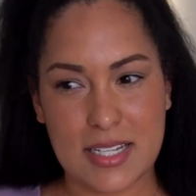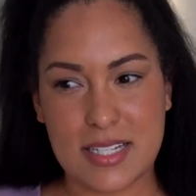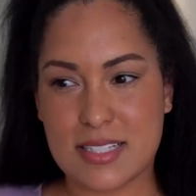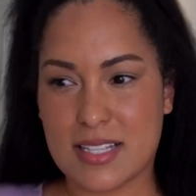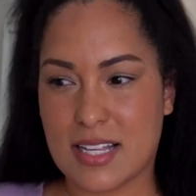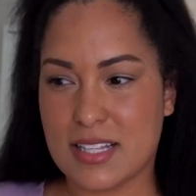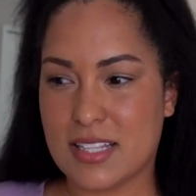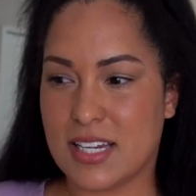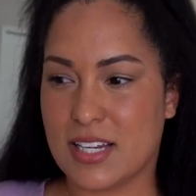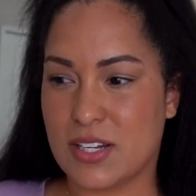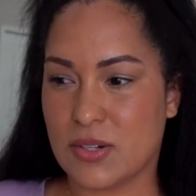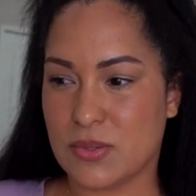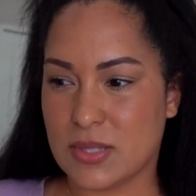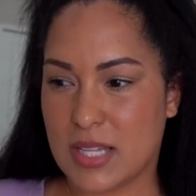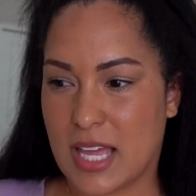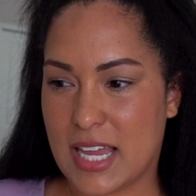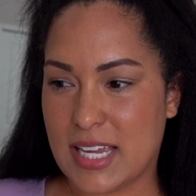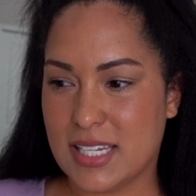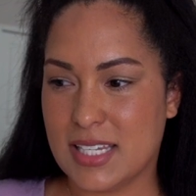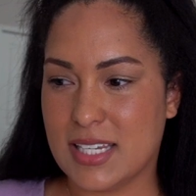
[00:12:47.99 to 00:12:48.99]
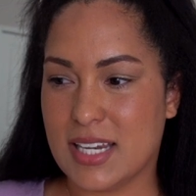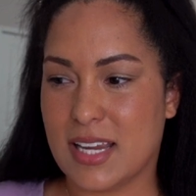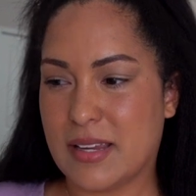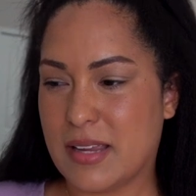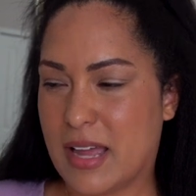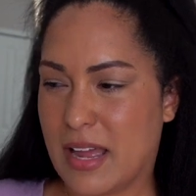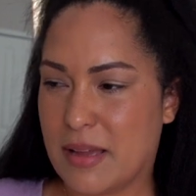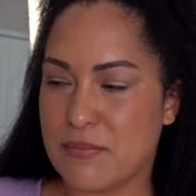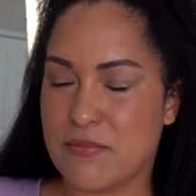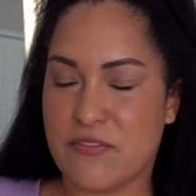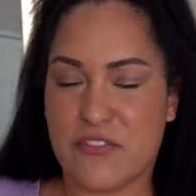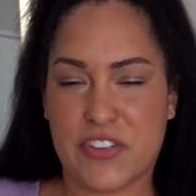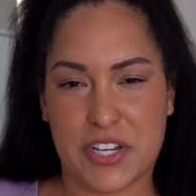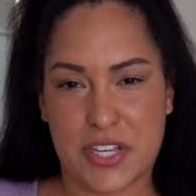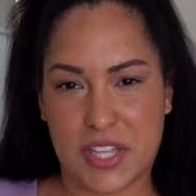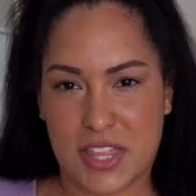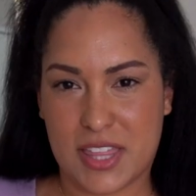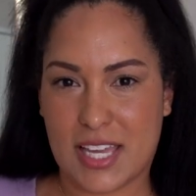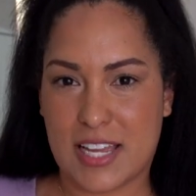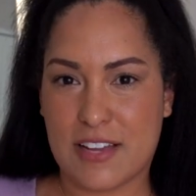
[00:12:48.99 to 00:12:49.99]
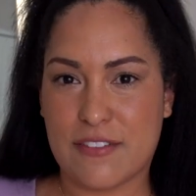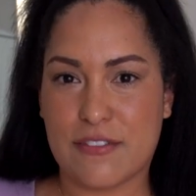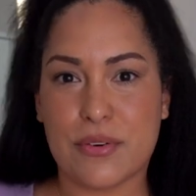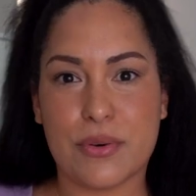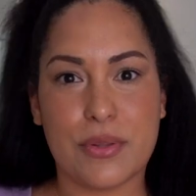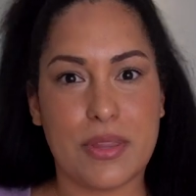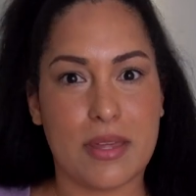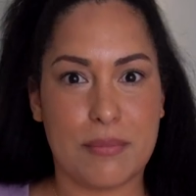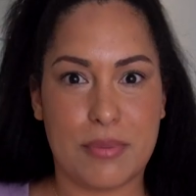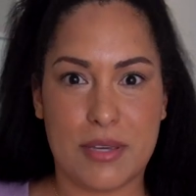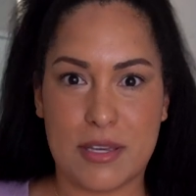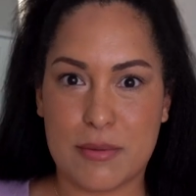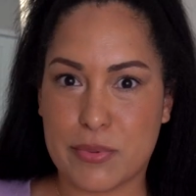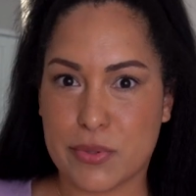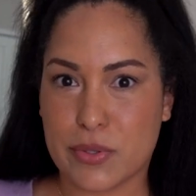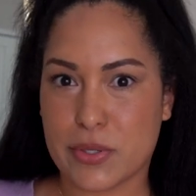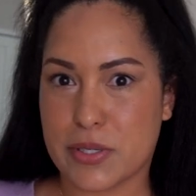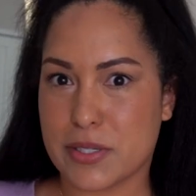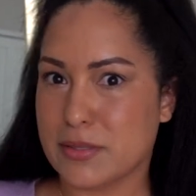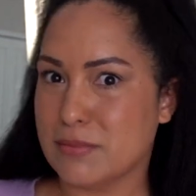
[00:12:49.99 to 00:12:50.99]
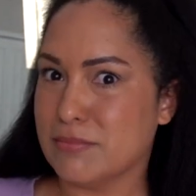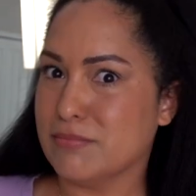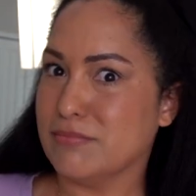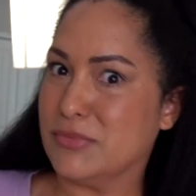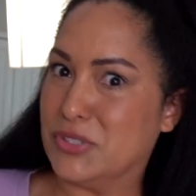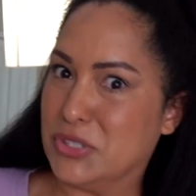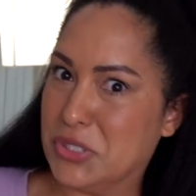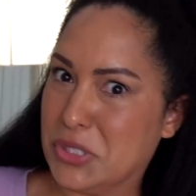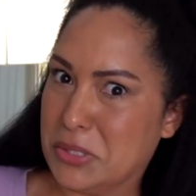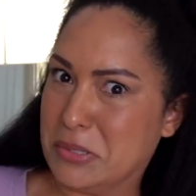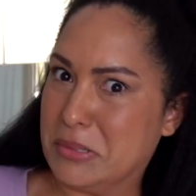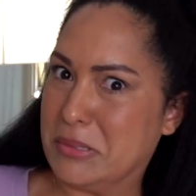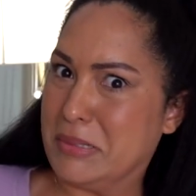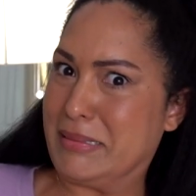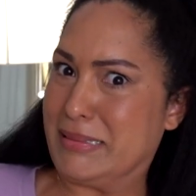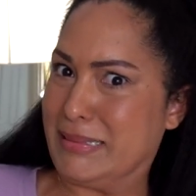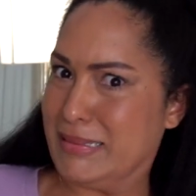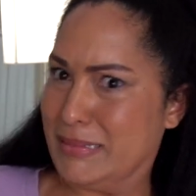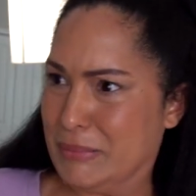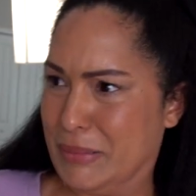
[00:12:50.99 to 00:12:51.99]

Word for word: It's not that I don't like it. I, I'm very thankful that people are generous,